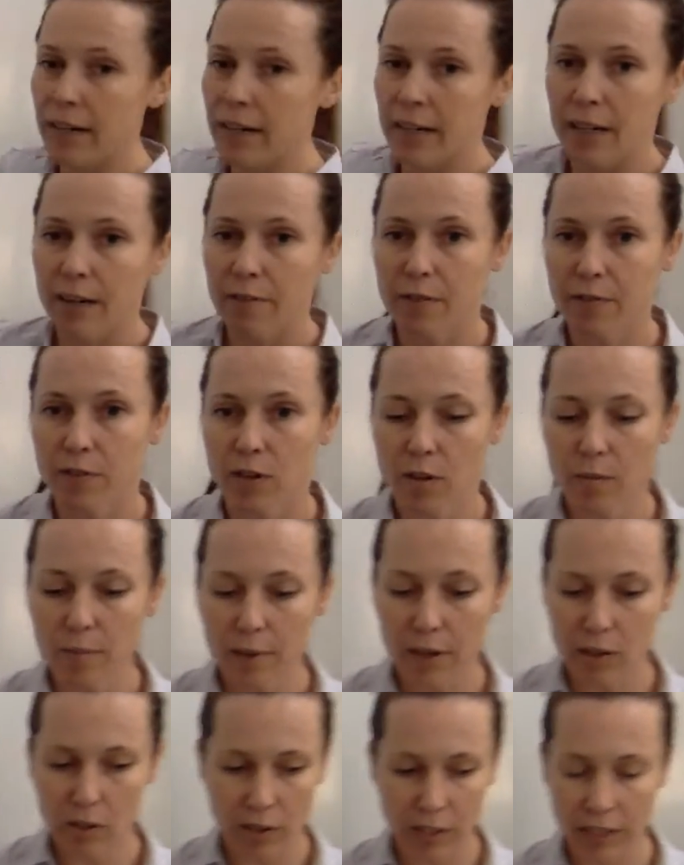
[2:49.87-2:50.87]
Now if you've got a
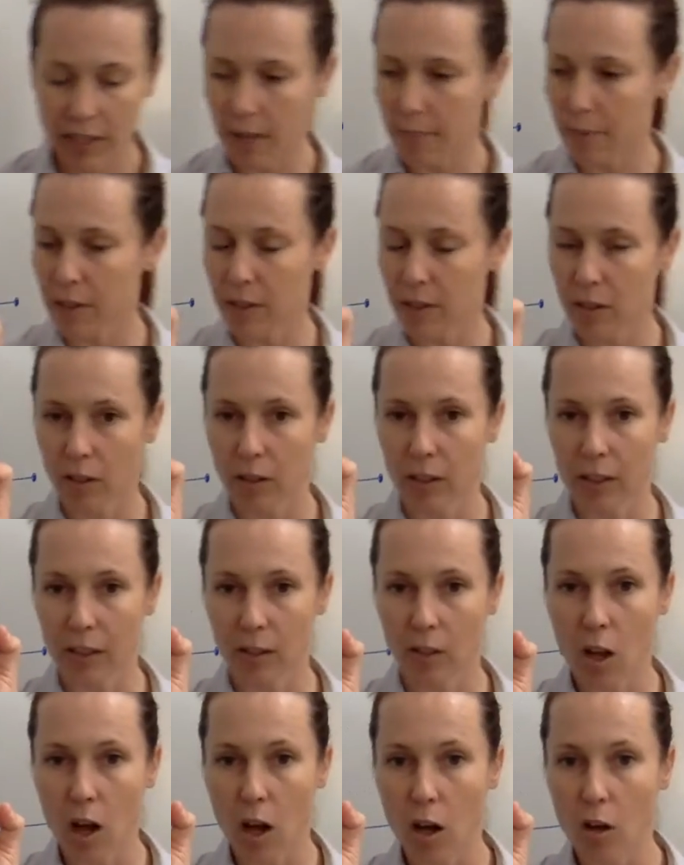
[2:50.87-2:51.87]
measuring tape that's got a little
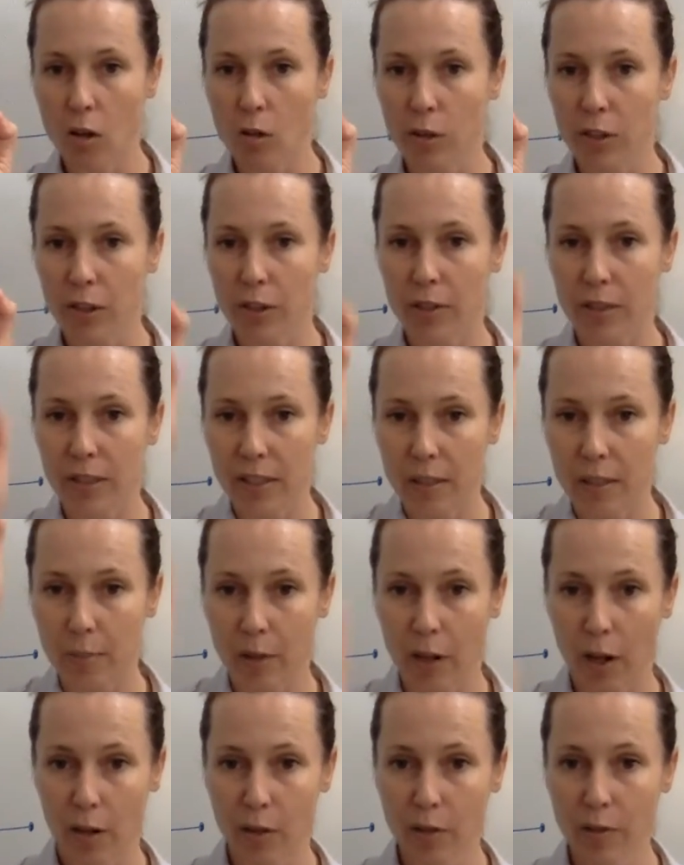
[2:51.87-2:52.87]
hole and you can slip it
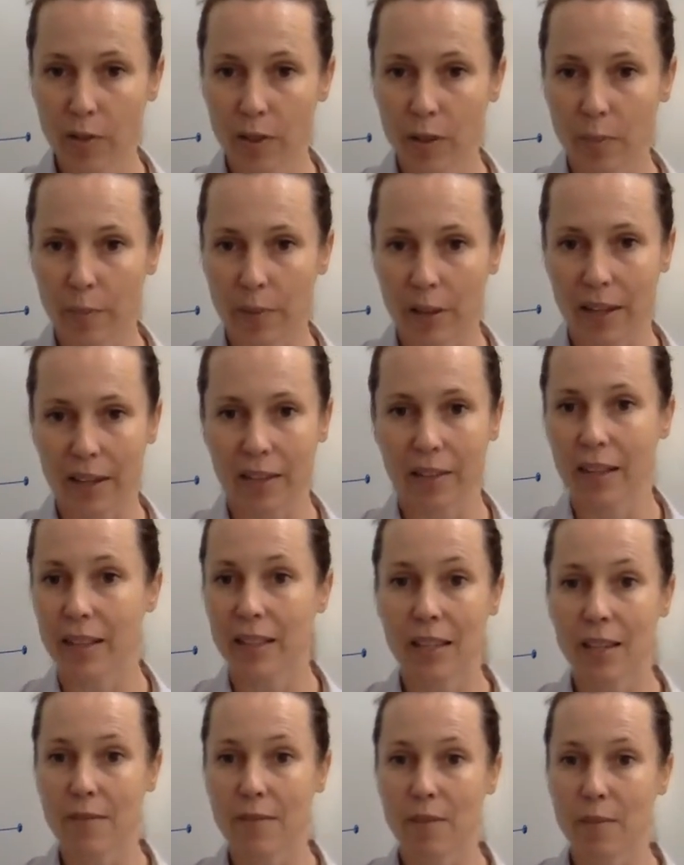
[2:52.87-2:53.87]
over the peg,
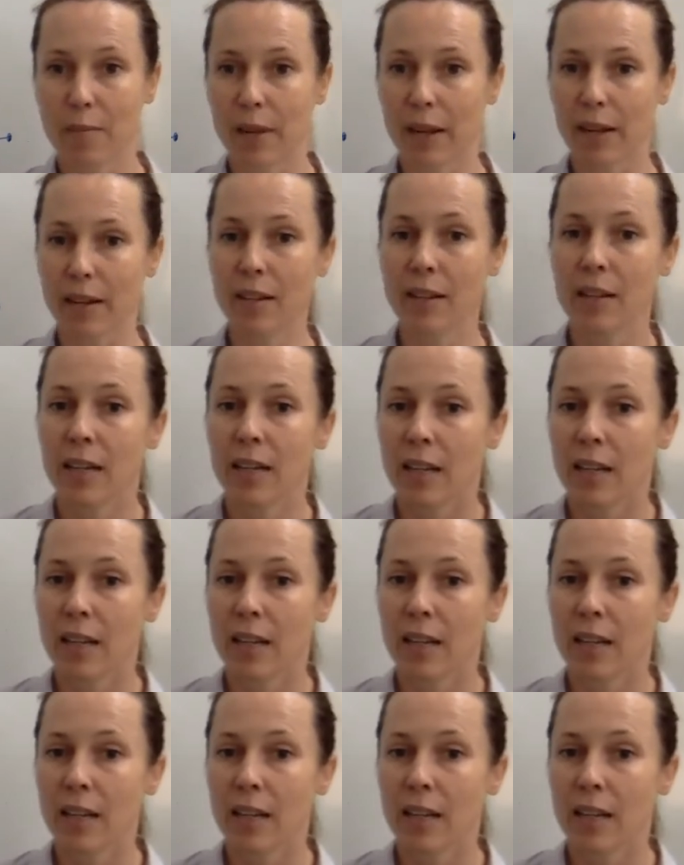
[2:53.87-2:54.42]
that's even better.